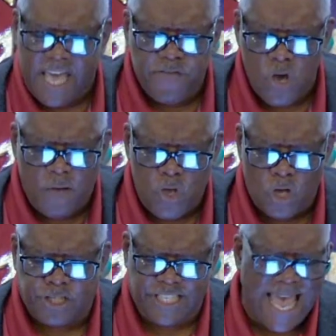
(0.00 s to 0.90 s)
you of
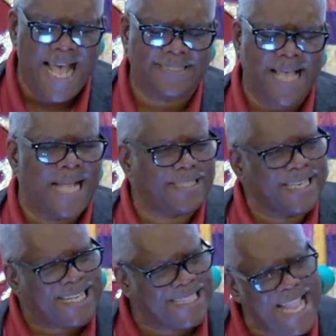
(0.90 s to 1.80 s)
your sins and to
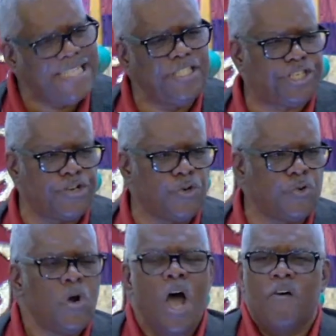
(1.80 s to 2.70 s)
cleanse
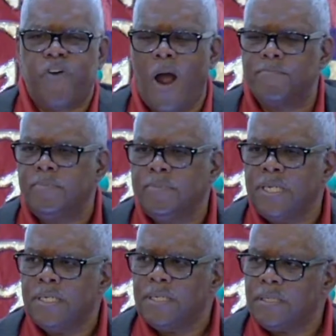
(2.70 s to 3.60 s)
you
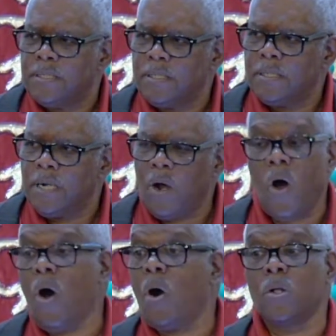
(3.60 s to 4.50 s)
from
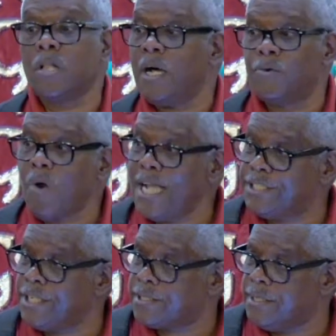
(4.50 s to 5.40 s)
all
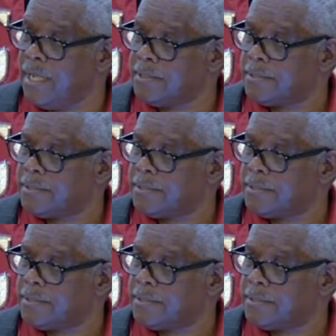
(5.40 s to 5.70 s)
unrighteousness.